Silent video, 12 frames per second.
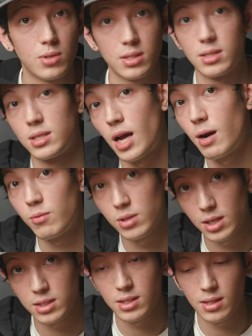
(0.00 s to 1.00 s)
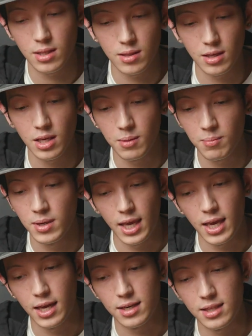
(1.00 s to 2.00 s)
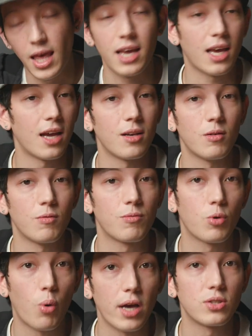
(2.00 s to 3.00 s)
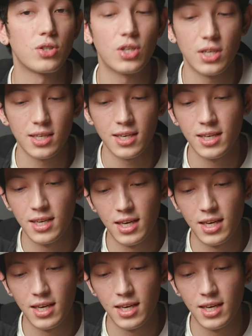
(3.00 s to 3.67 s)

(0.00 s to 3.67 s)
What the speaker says: Does it not relate to the theme? And that kind of question